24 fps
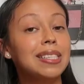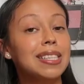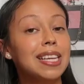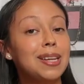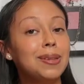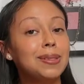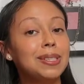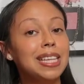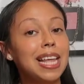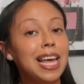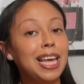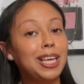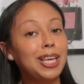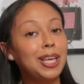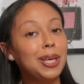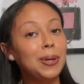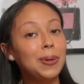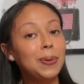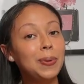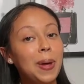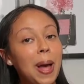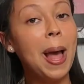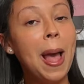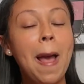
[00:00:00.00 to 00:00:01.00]
sounds like
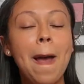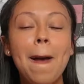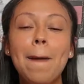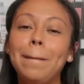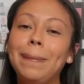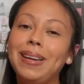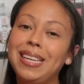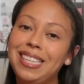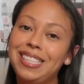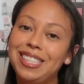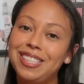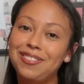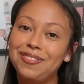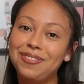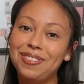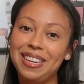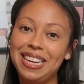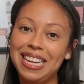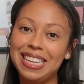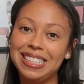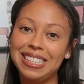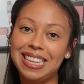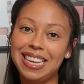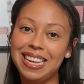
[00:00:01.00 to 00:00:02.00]
you, please don't
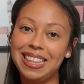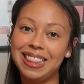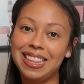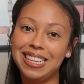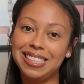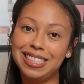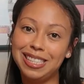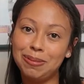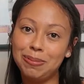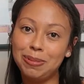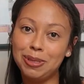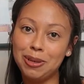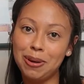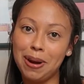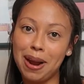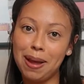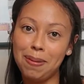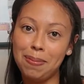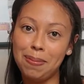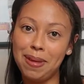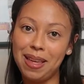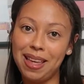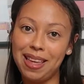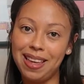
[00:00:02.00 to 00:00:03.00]
forget to hit that
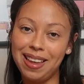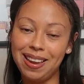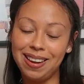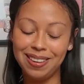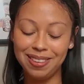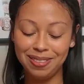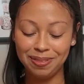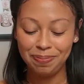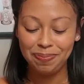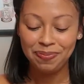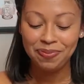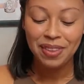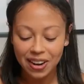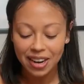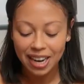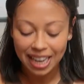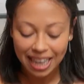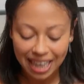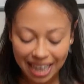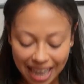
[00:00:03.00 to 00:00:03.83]
subscribe button. Alright